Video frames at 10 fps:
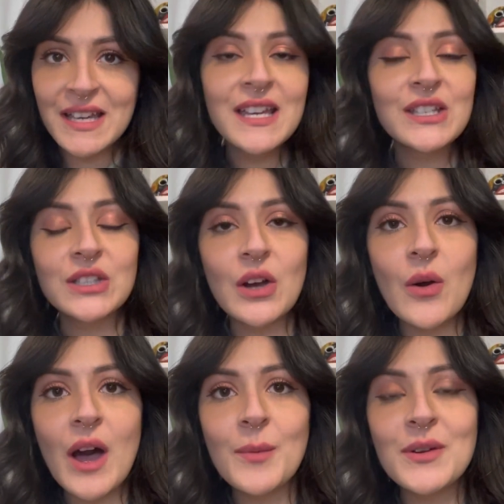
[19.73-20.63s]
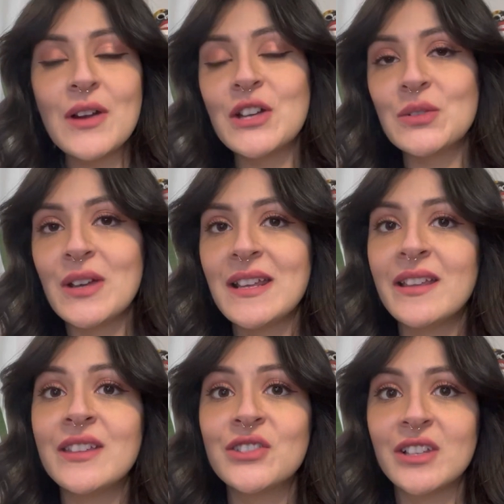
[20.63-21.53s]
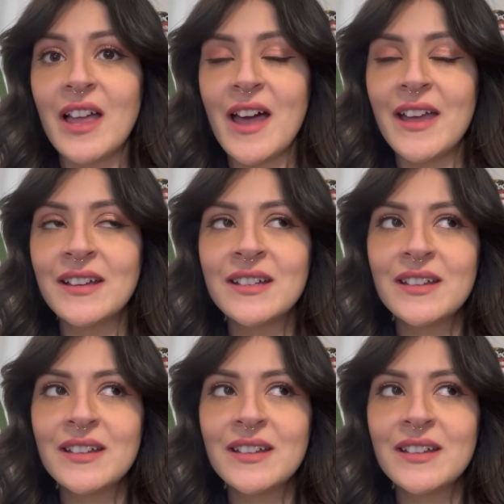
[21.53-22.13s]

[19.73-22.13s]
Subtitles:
So I'll be graduating in July.